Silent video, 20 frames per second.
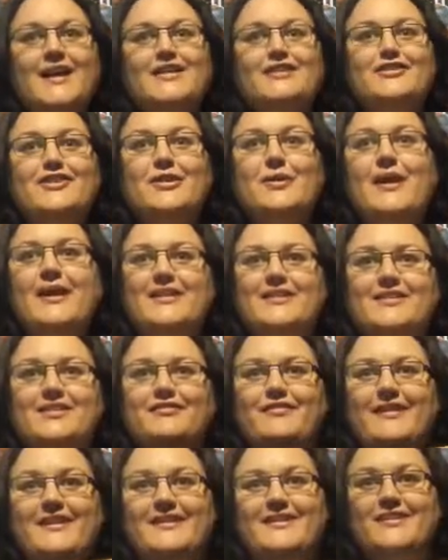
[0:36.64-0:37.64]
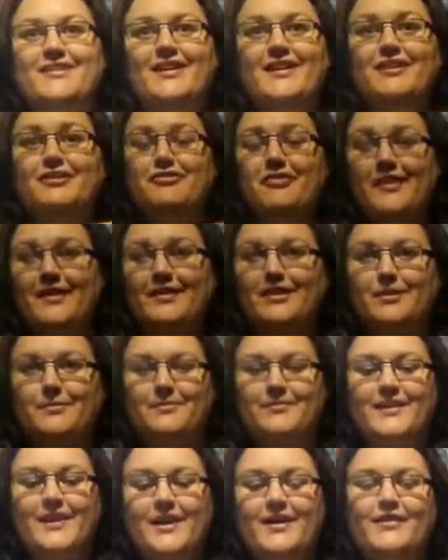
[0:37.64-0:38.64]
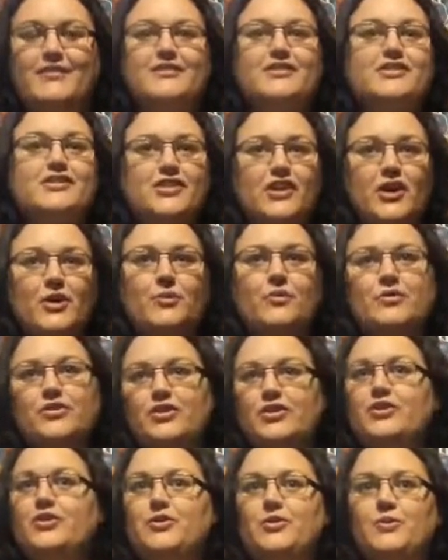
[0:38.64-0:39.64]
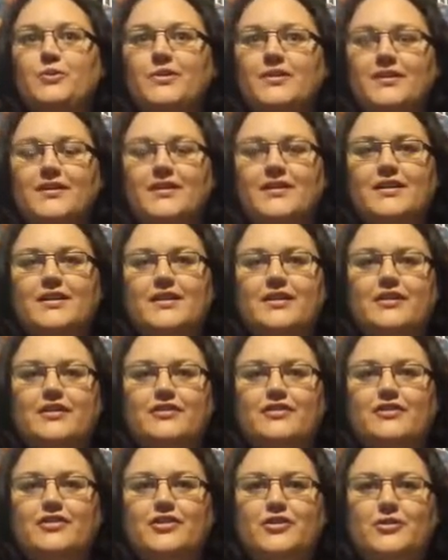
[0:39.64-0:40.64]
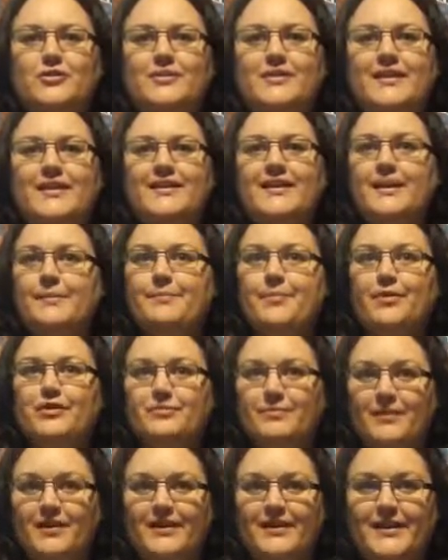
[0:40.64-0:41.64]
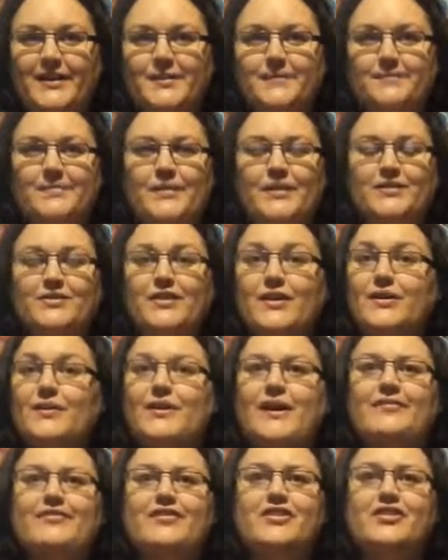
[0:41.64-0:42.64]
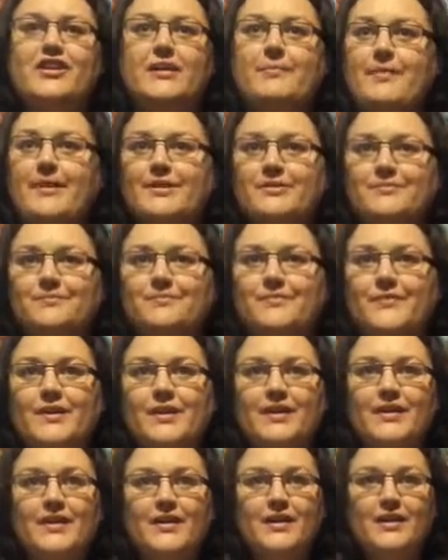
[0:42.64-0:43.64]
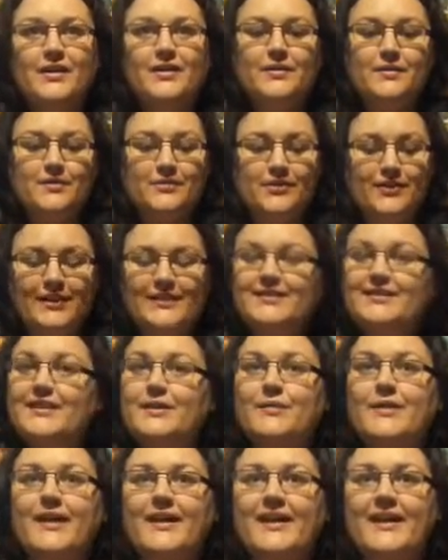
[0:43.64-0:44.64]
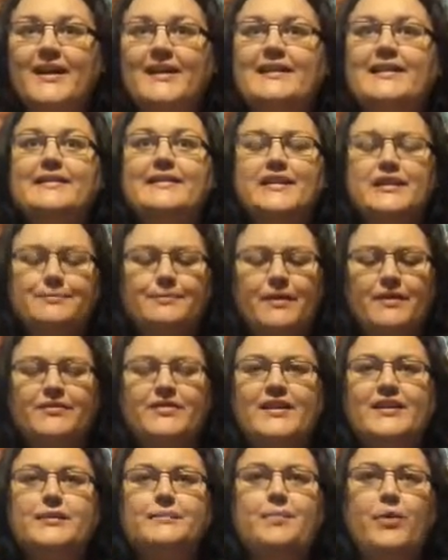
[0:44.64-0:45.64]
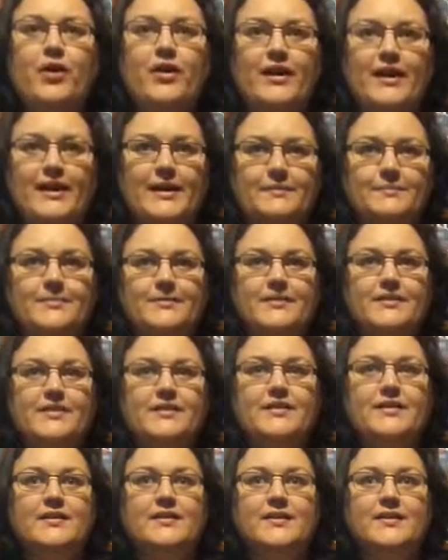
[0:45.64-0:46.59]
so hence the reason I tried them. They are so new to the geek box market, so I have to check them out. So let's see what I get. Now this month is Apocalypse,